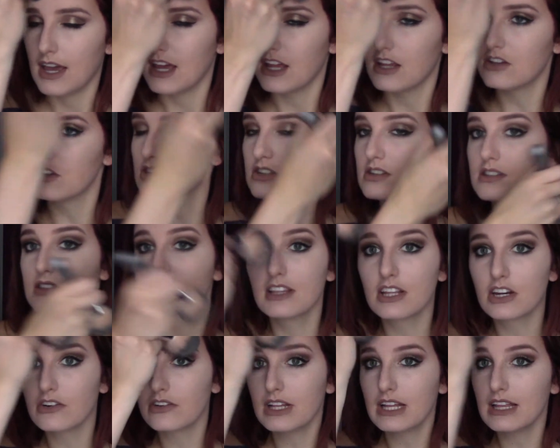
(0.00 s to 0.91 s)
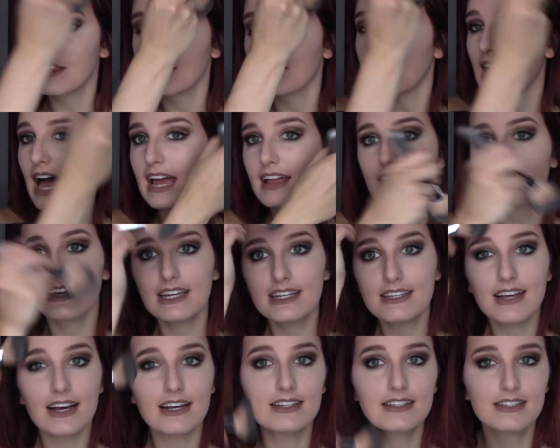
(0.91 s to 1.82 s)
And just literally lightly
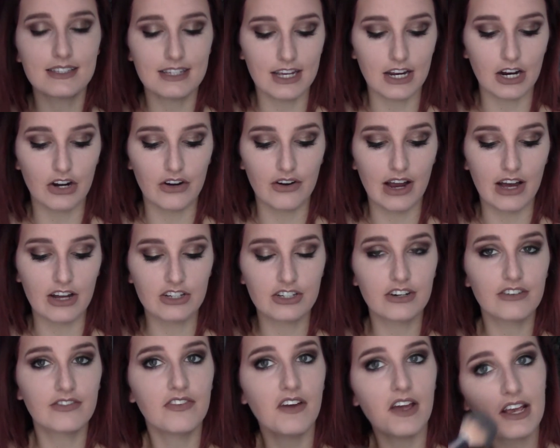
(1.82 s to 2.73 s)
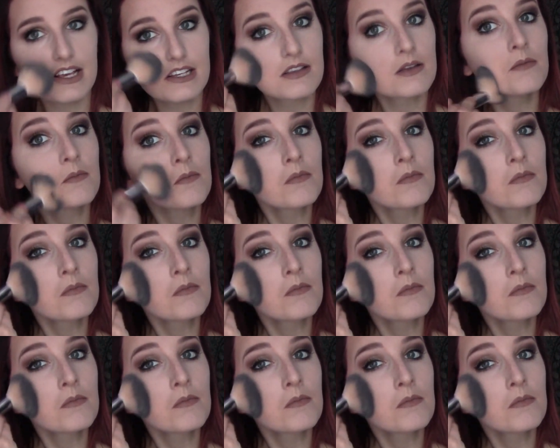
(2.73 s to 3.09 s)
dust it around your face